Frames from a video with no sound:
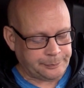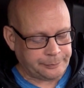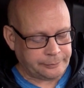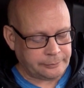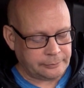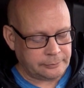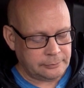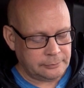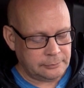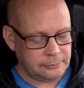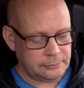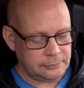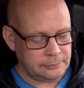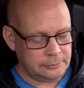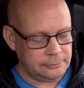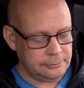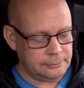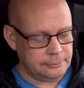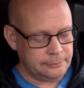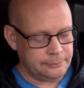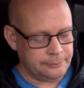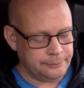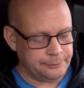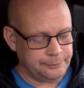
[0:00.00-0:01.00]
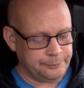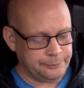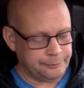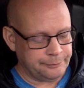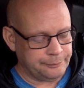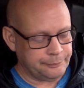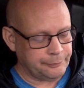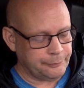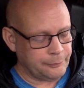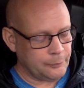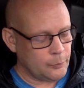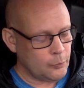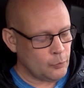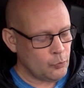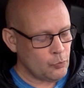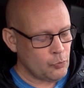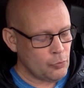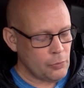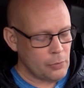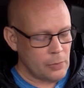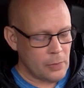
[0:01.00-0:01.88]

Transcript: No one is speaking in this clip.